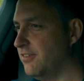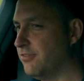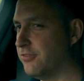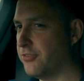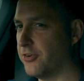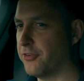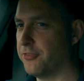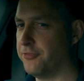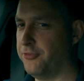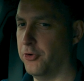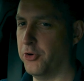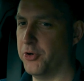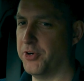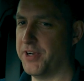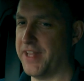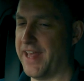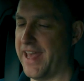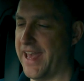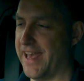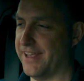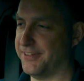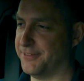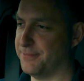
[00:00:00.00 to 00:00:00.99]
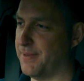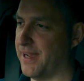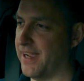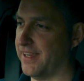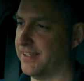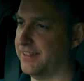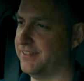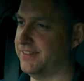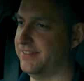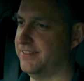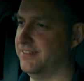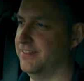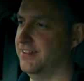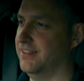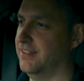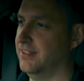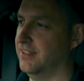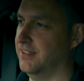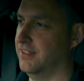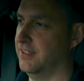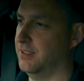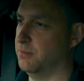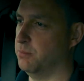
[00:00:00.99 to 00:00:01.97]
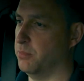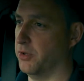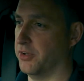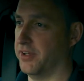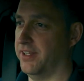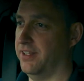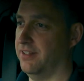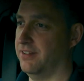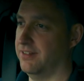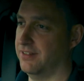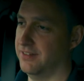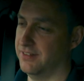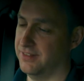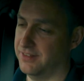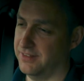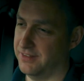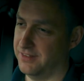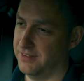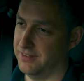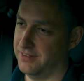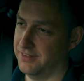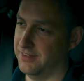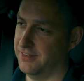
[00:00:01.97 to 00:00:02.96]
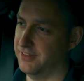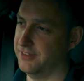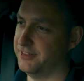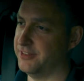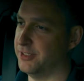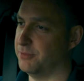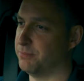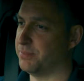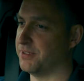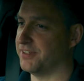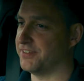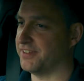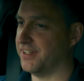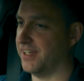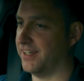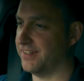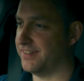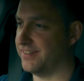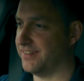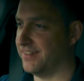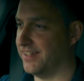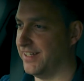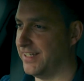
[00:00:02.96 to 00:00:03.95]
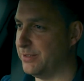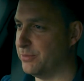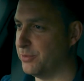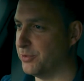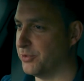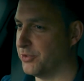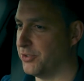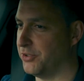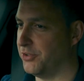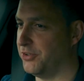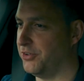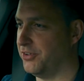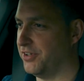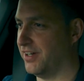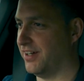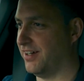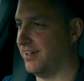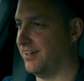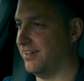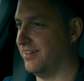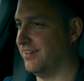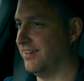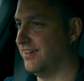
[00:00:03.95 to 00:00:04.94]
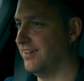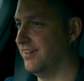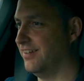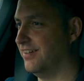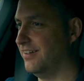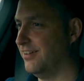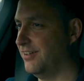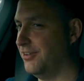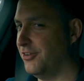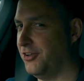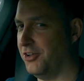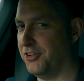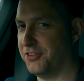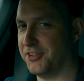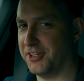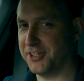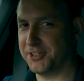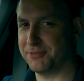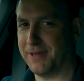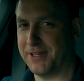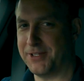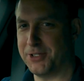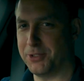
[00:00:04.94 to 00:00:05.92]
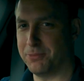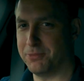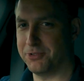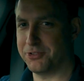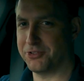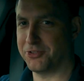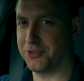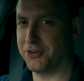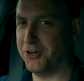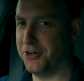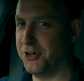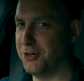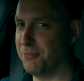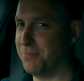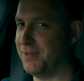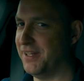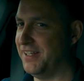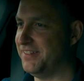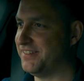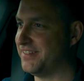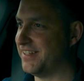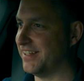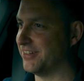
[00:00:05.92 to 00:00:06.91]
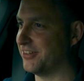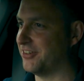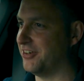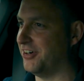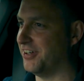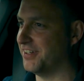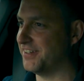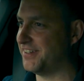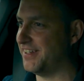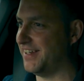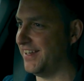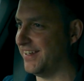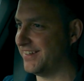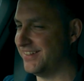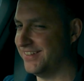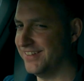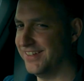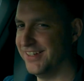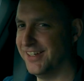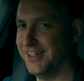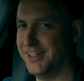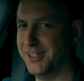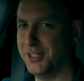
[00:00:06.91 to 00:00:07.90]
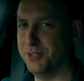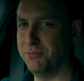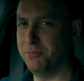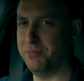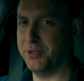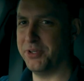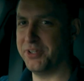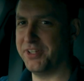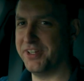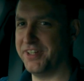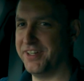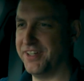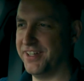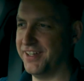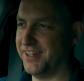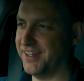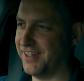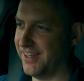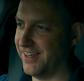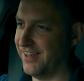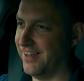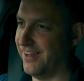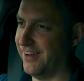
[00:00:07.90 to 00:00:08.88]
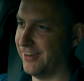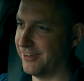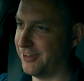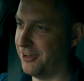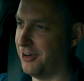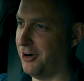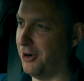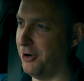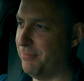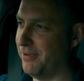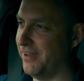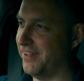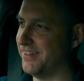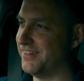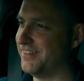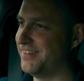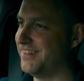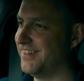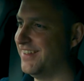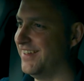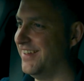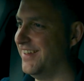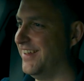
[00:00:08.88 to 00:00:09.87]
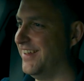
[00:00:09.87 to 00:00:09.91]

for Ford S-Max money. Simple as that. Anyone who thinks my numbers are wrong, please get in contact. Put a comment